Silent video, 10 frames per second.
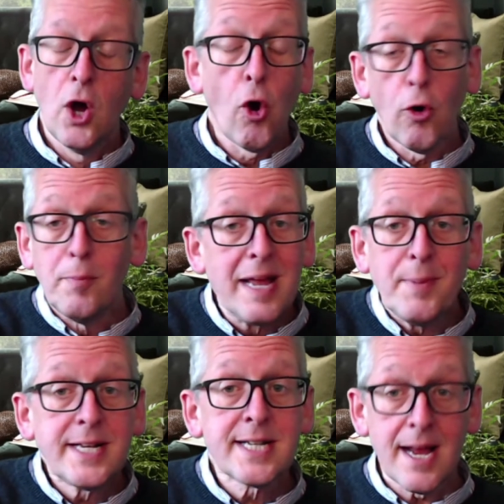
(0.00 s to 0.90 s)
or
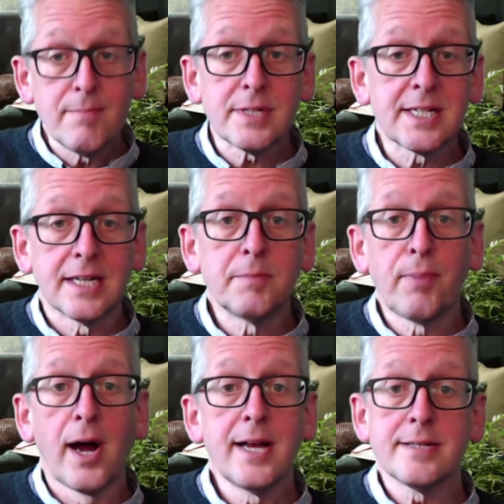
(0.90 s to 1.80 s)
maybe tempted
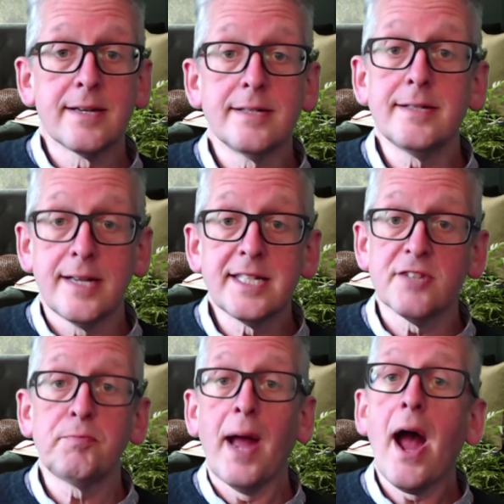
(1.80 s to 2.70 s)
by a certain sense
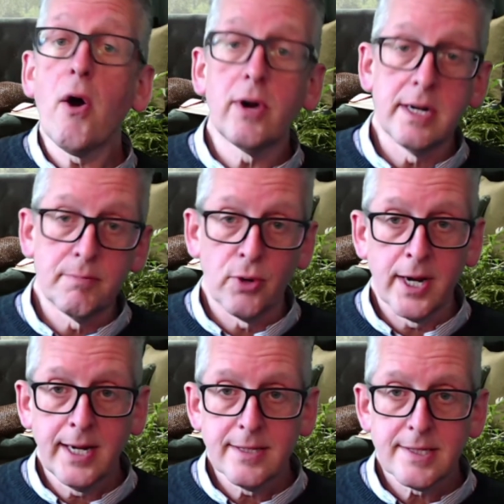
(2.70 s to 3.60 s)
of power it
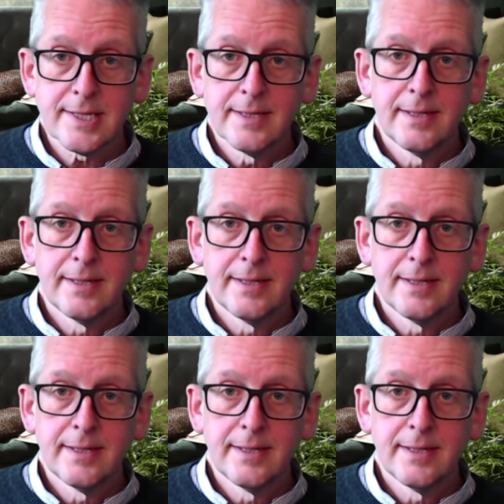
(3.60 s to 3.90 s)
brings.